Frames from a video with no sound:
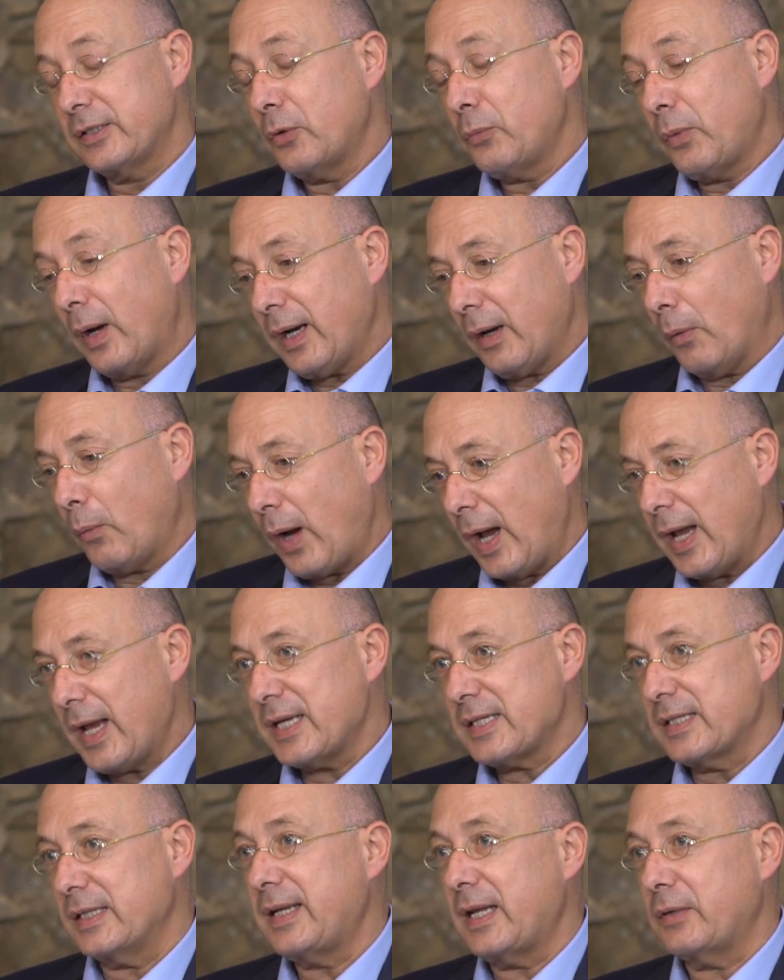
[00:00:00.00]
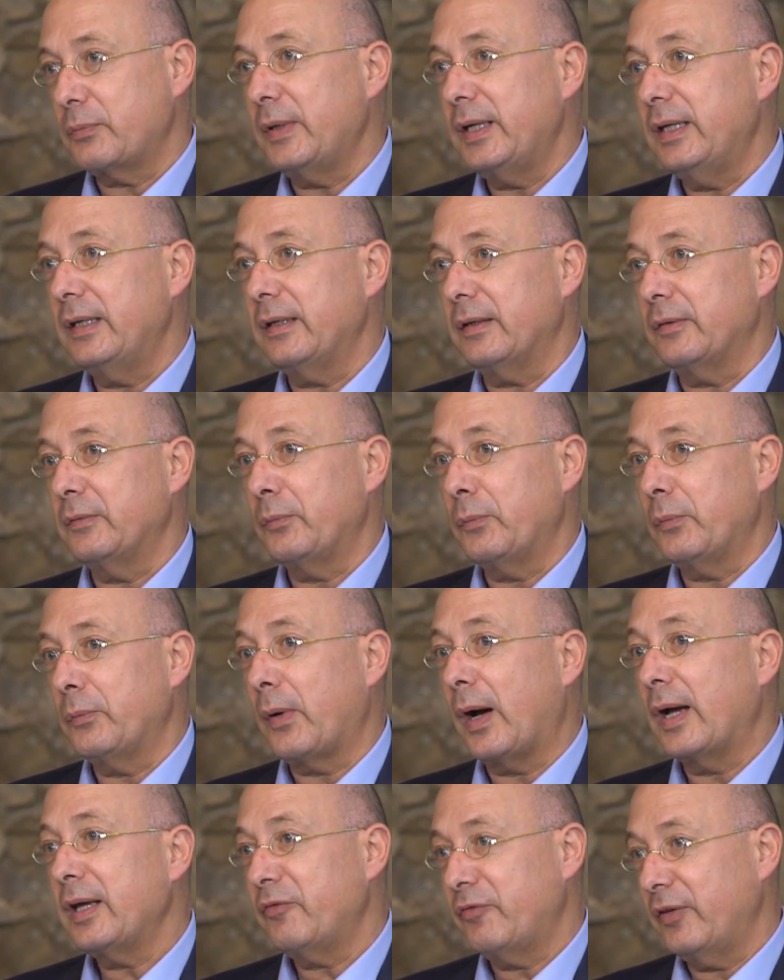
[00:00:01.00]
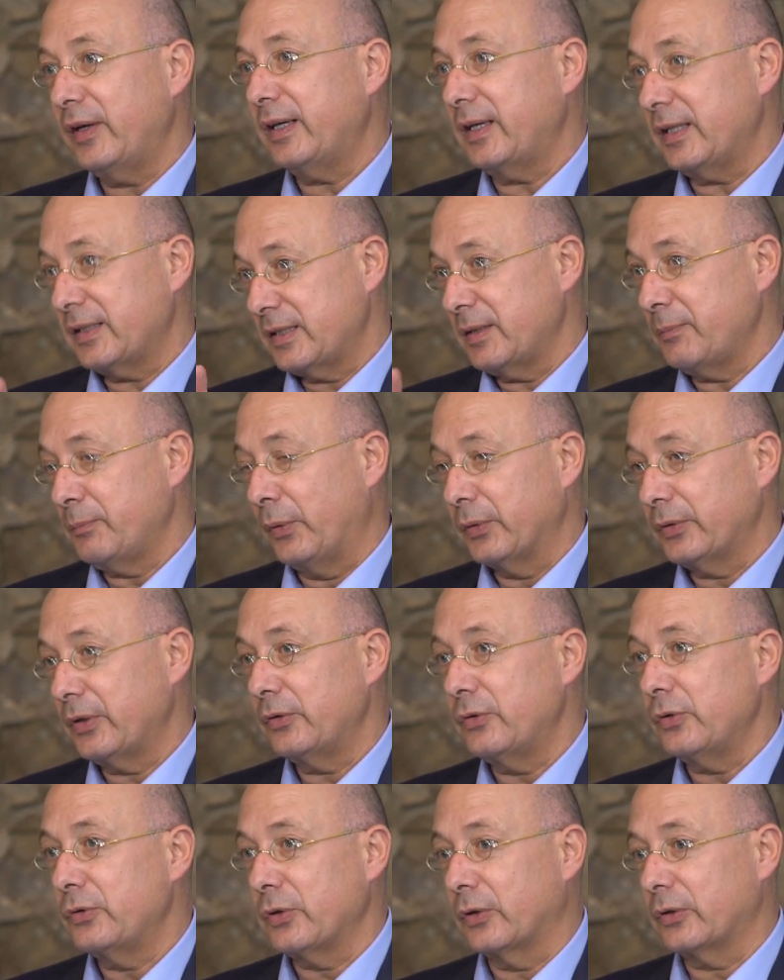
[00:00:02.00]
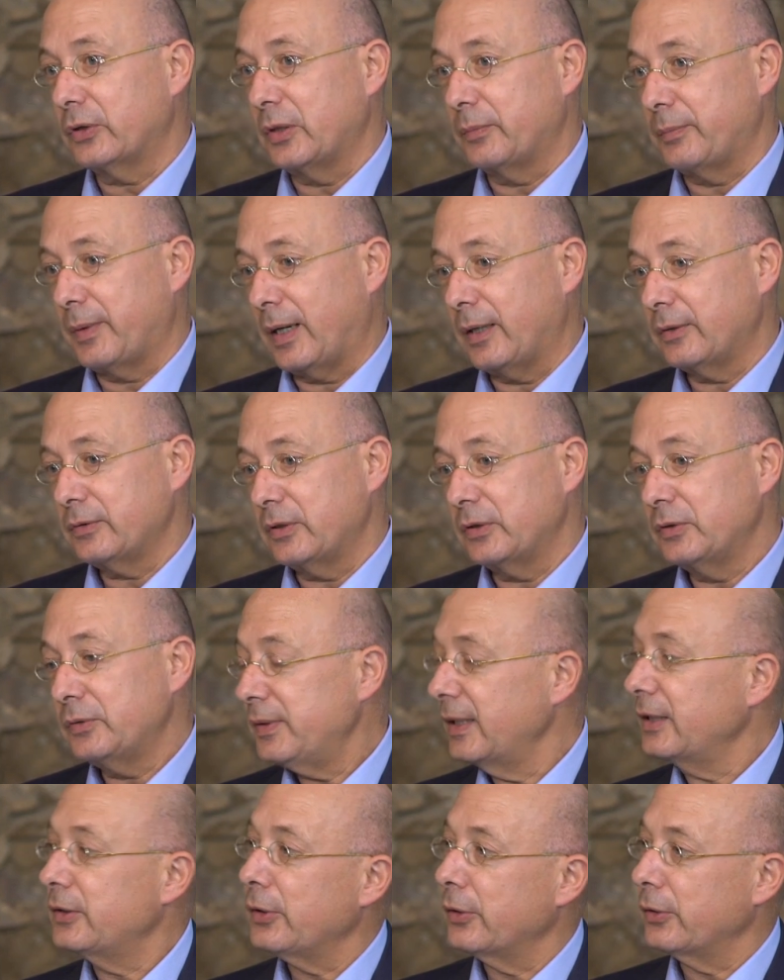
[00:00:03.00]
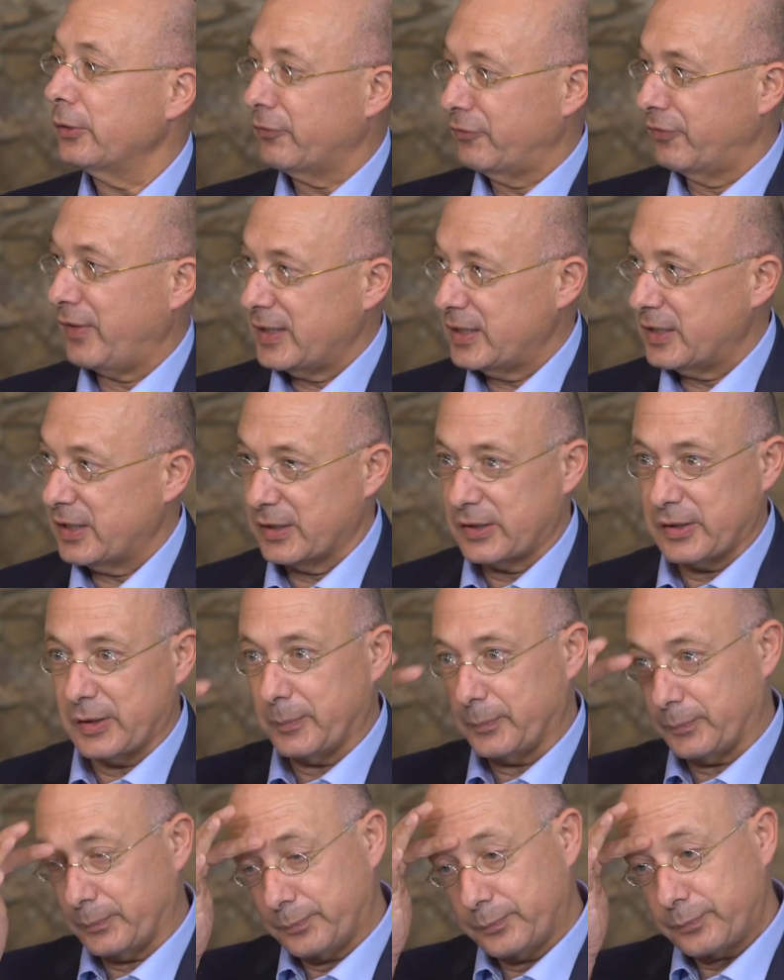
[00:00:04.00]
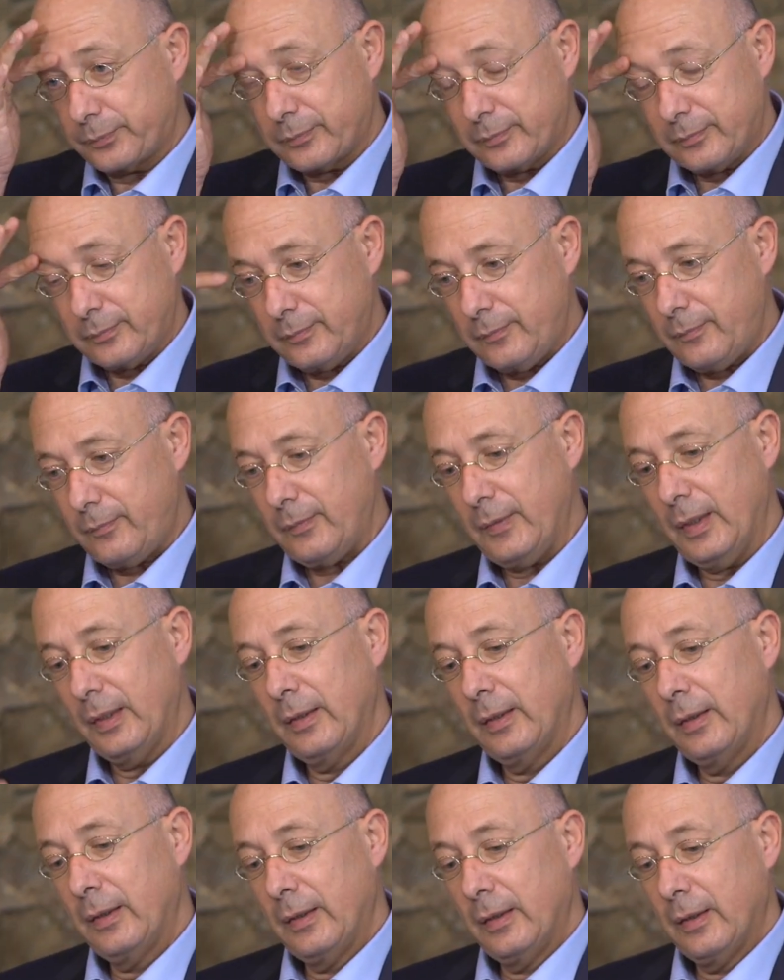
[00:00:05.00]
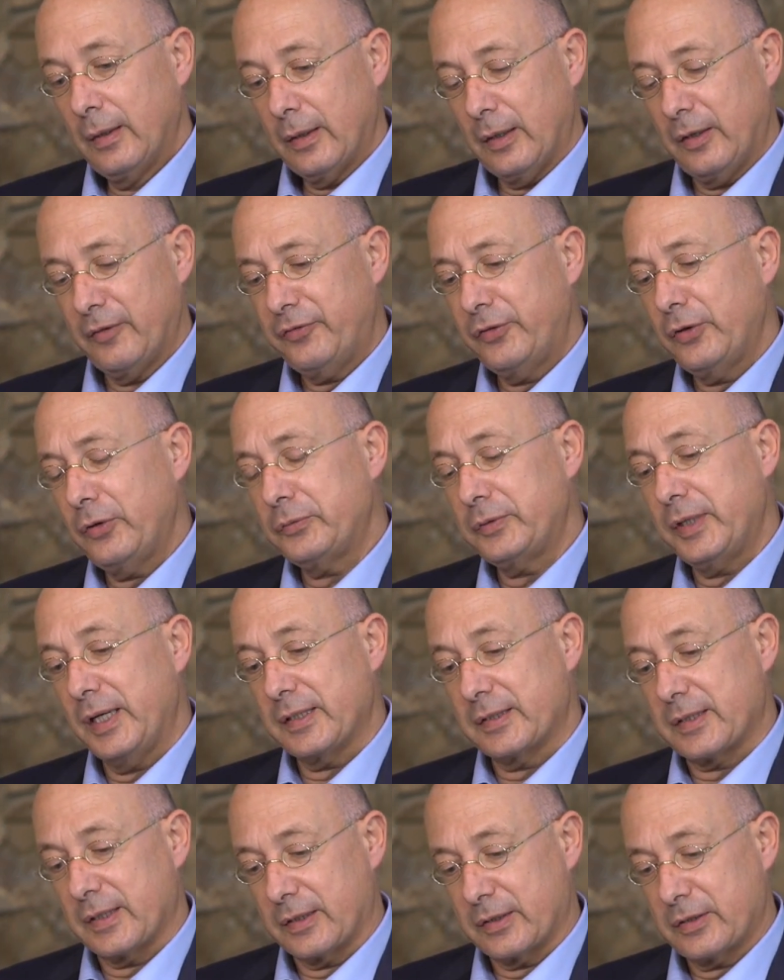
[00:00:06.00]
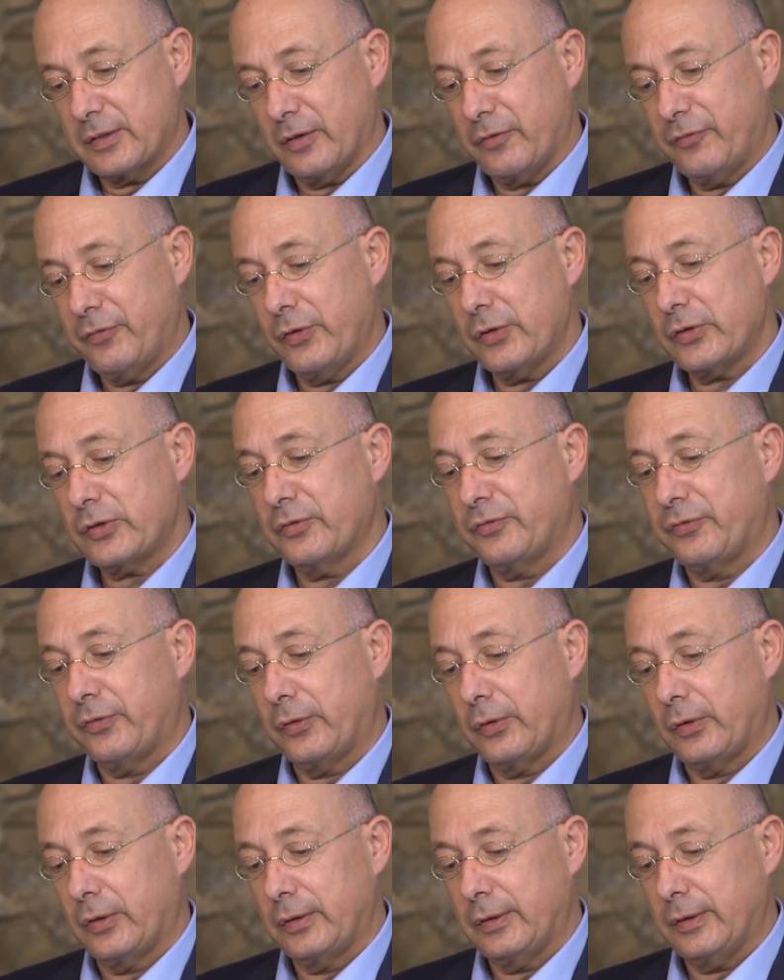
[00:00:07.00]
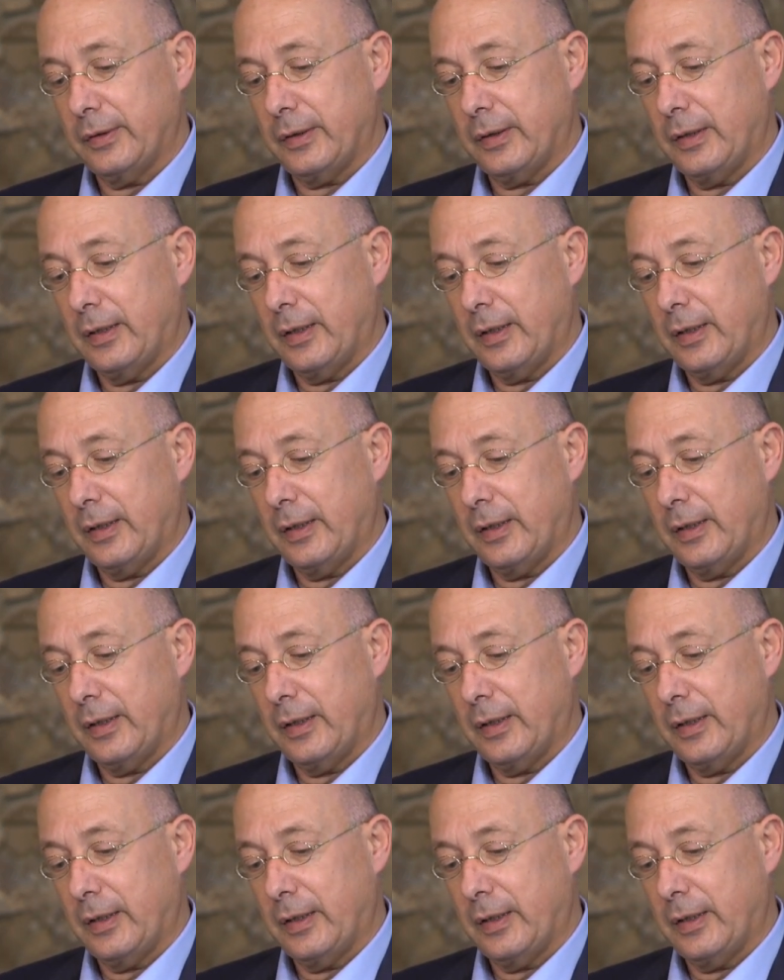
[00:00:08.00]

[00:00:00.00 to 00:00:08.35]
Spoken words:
why is it that why you think it's important to talk about the return of fascism? A few reasons. First of all,